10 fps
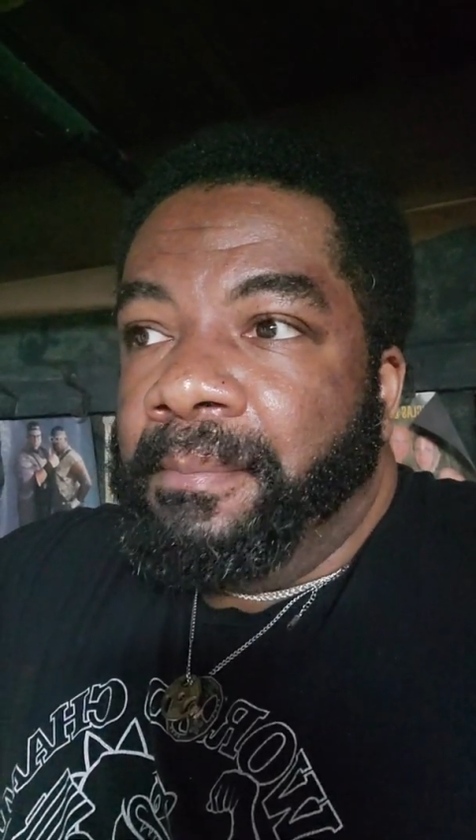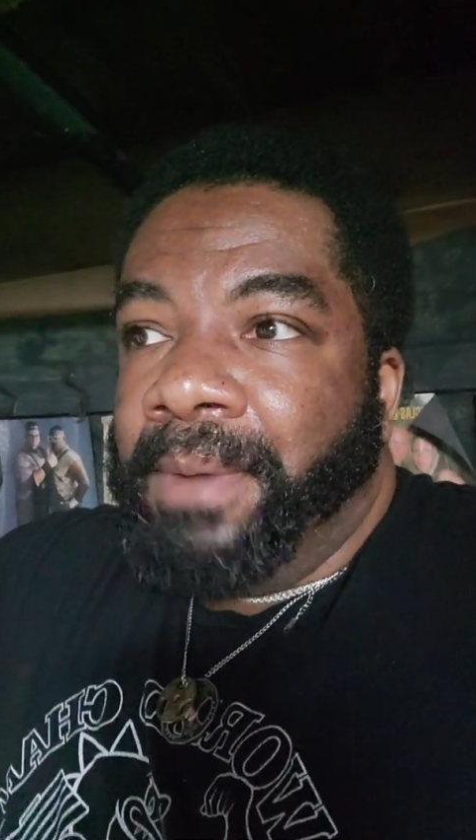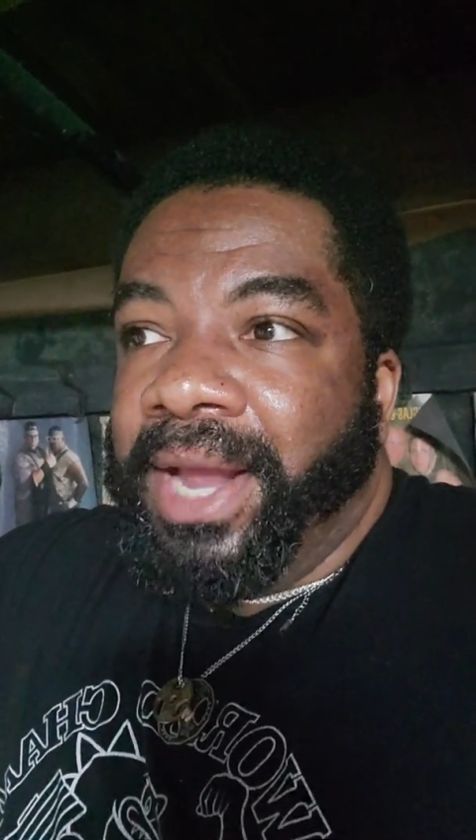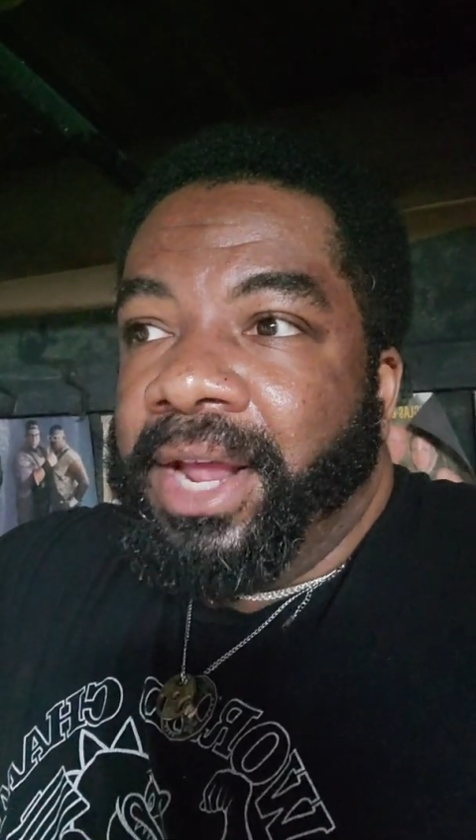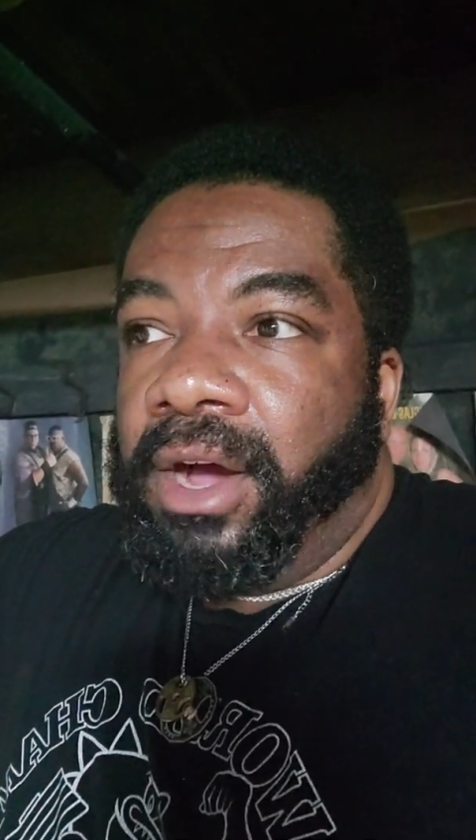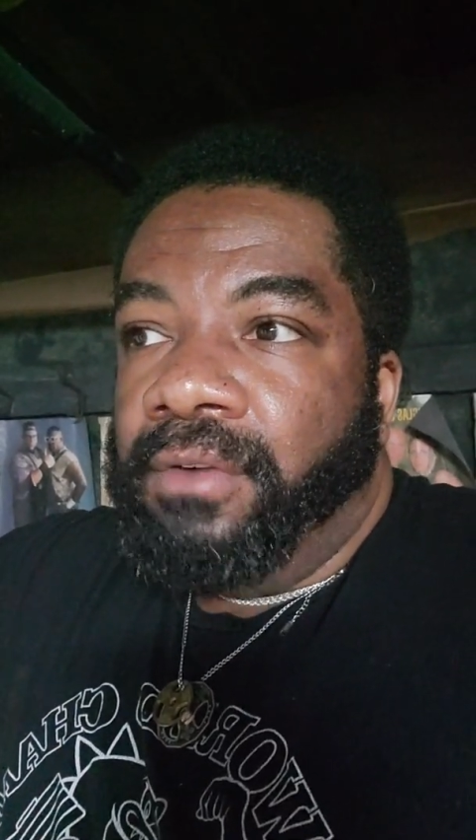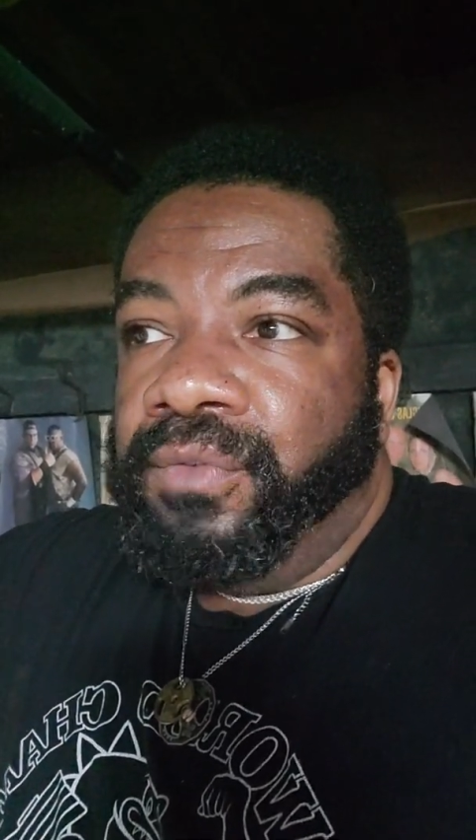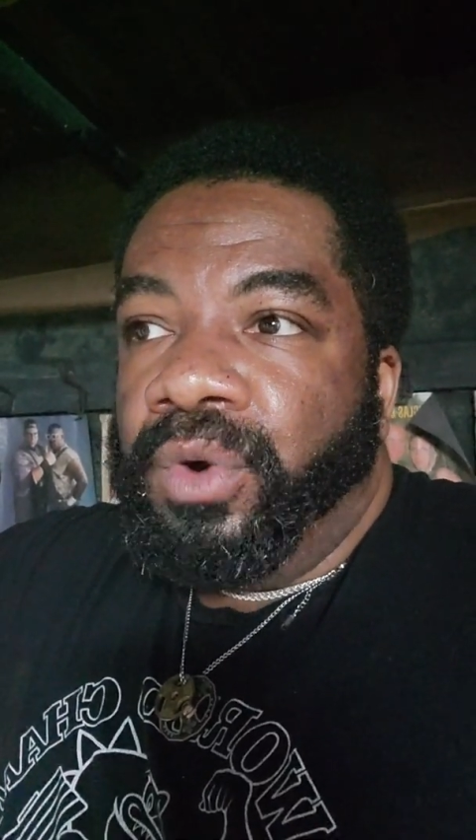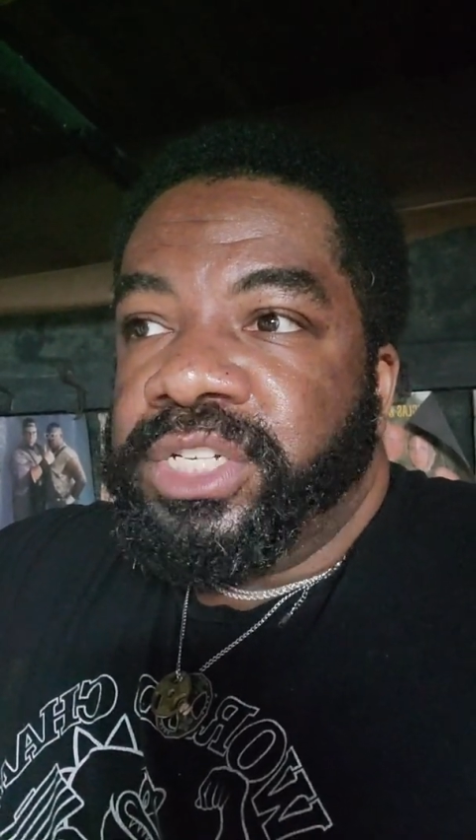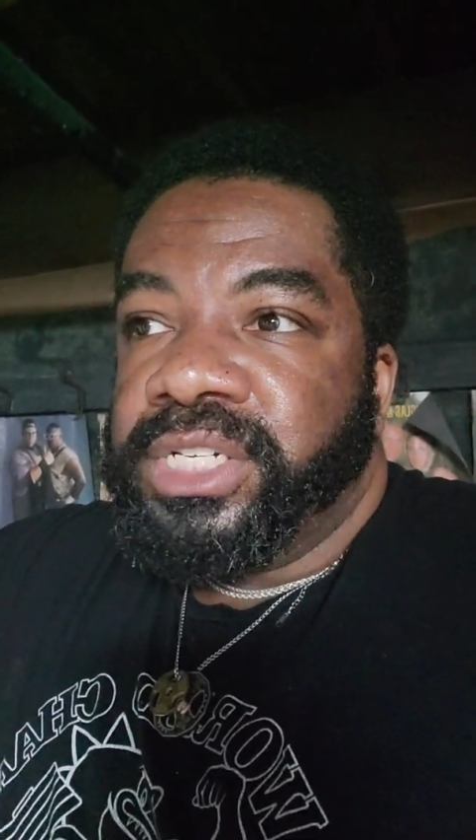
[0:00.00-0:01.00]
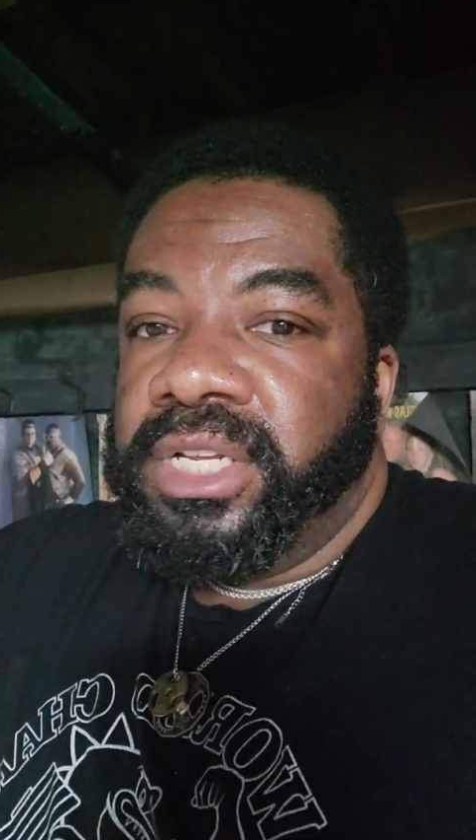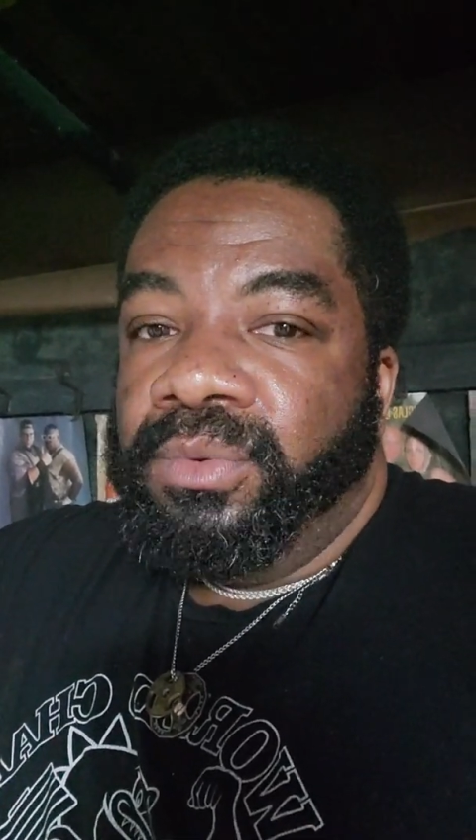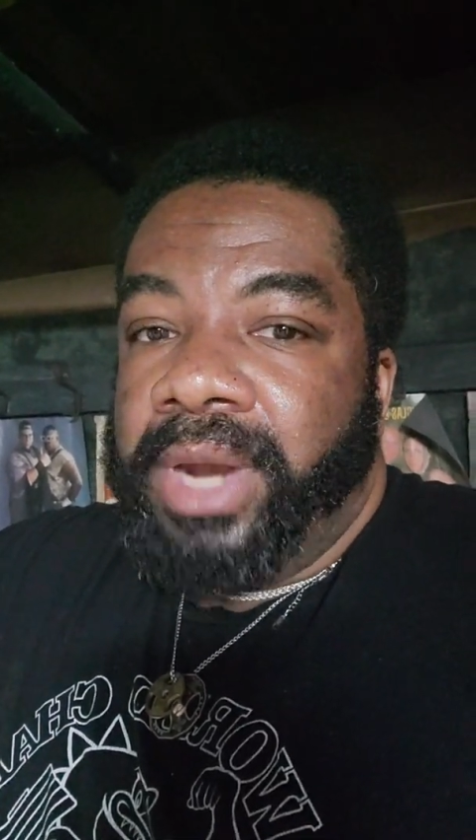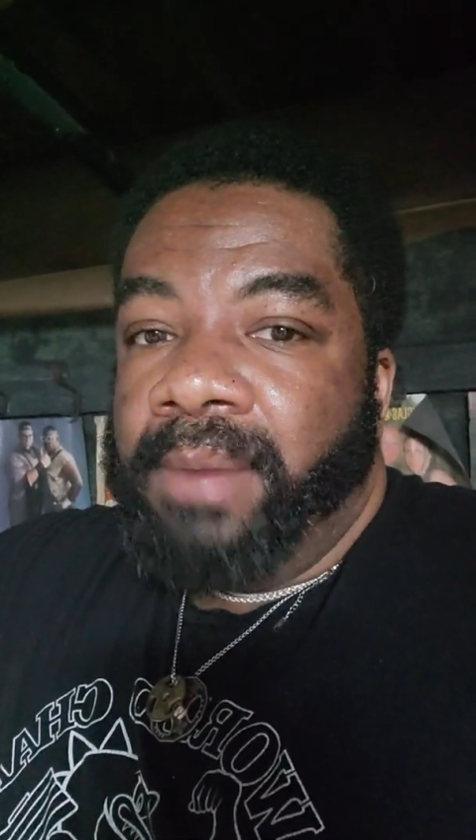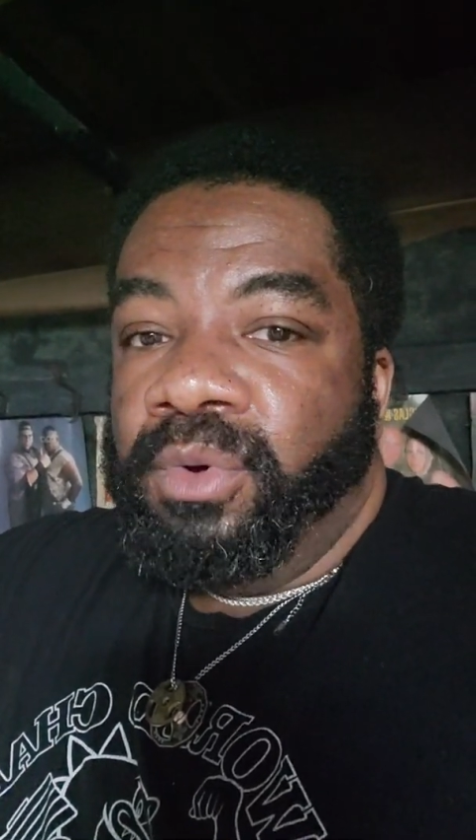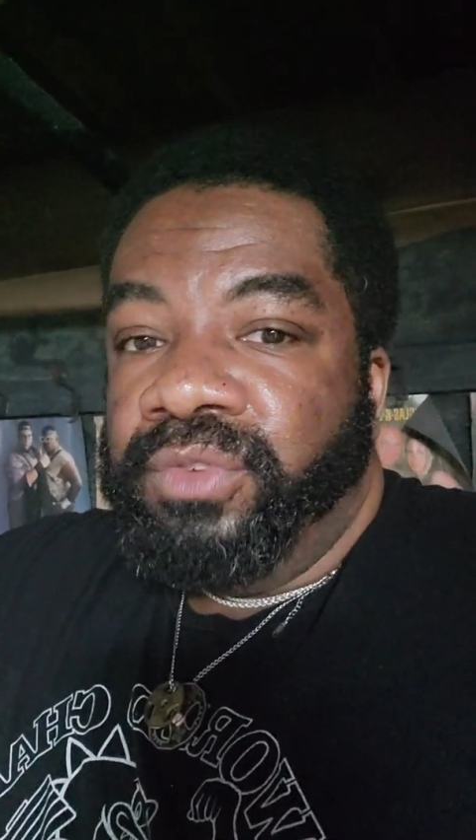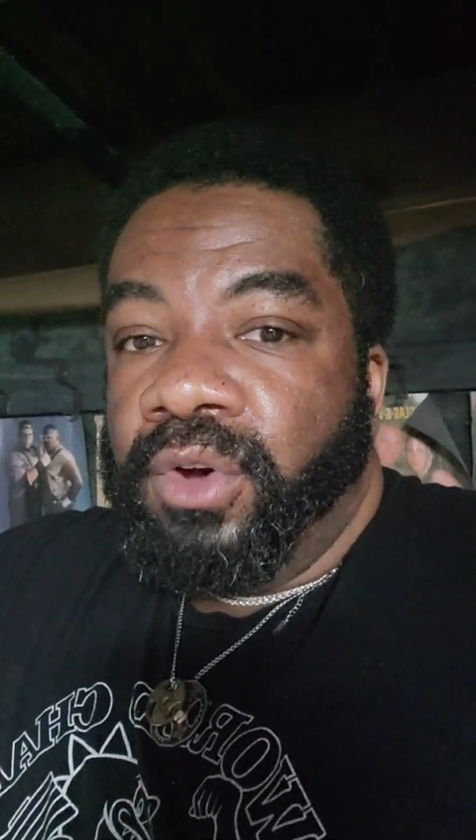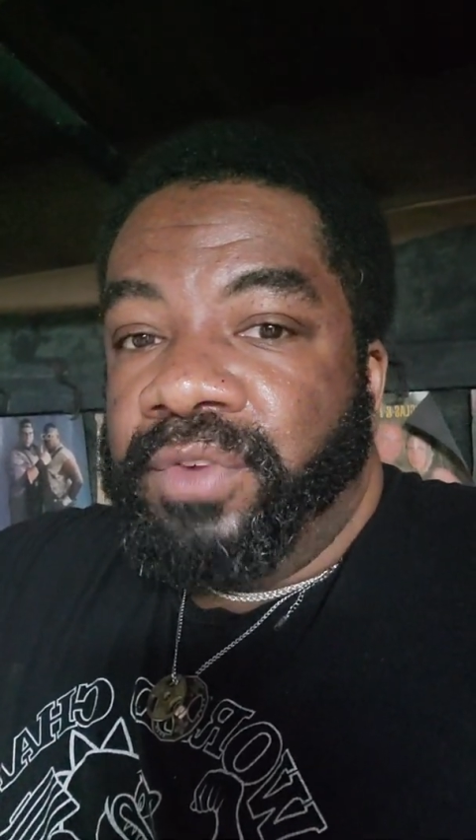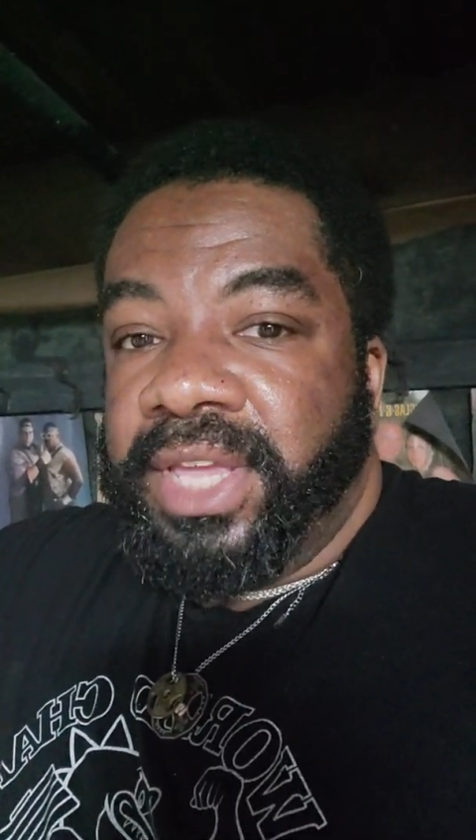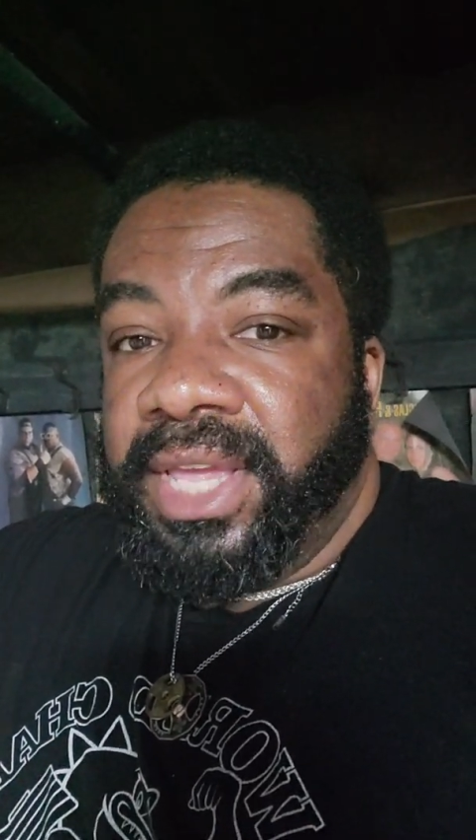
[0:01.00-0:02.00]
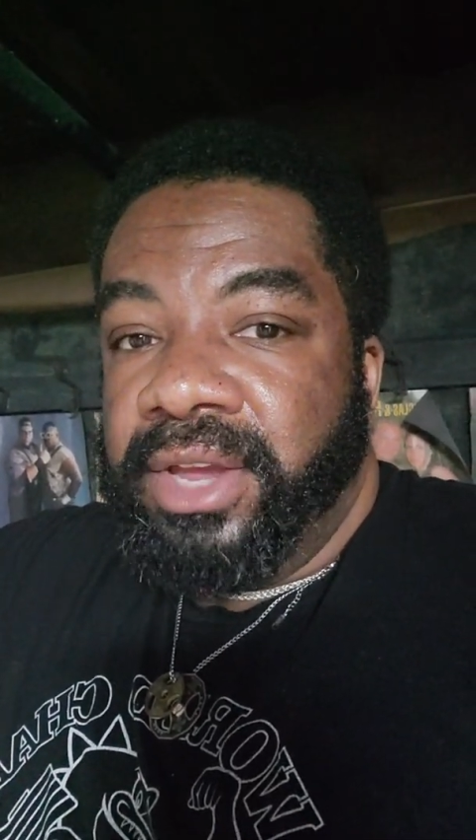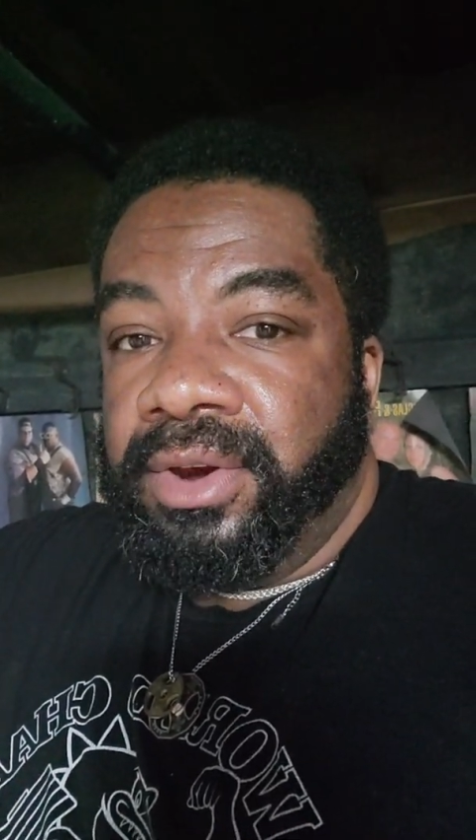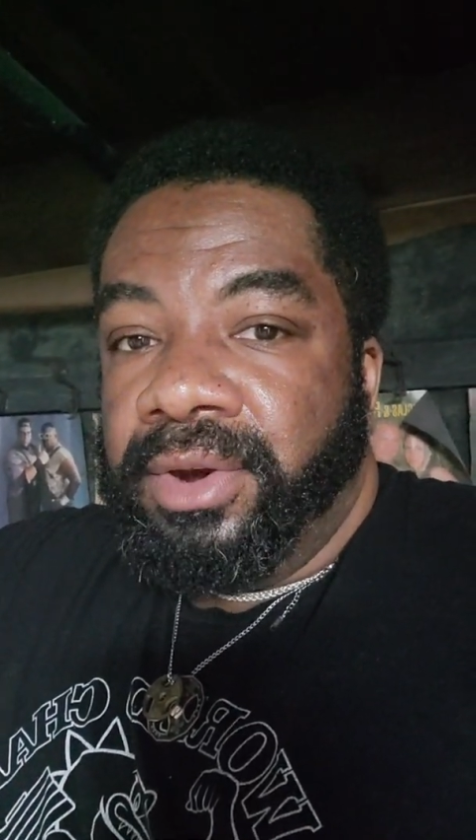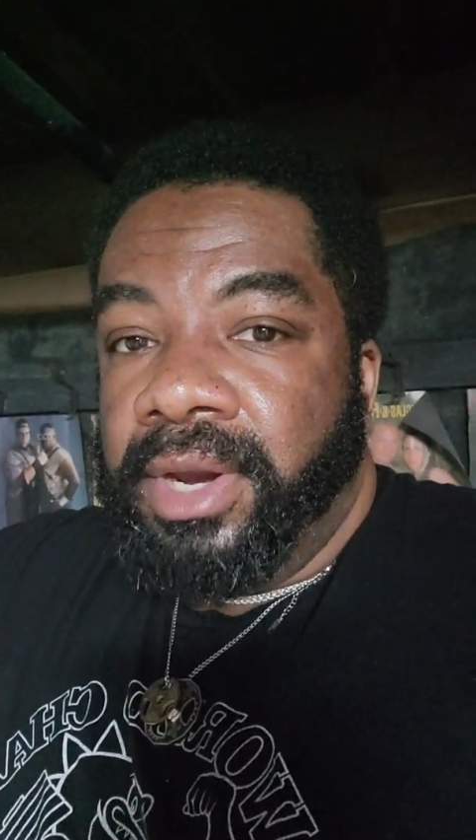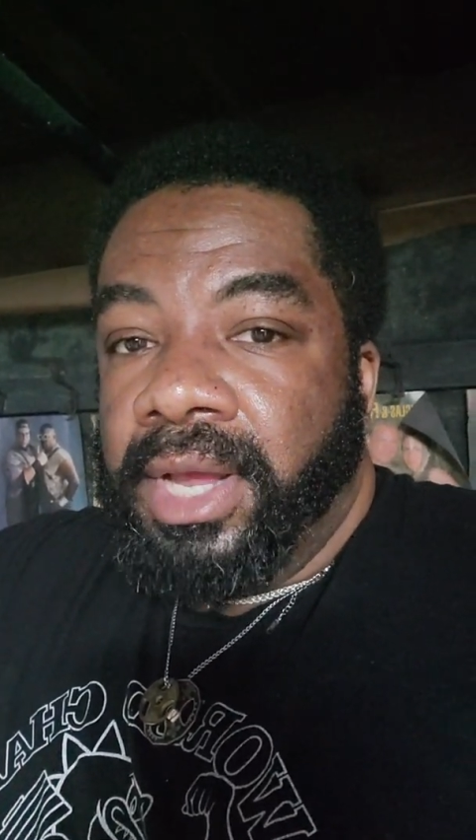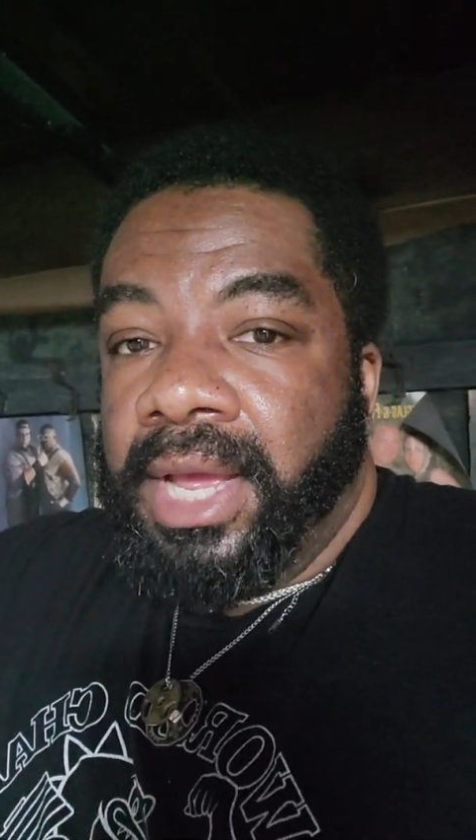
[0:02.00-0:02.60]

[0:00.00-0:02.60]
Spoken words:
But unfortunately, when I moved over here,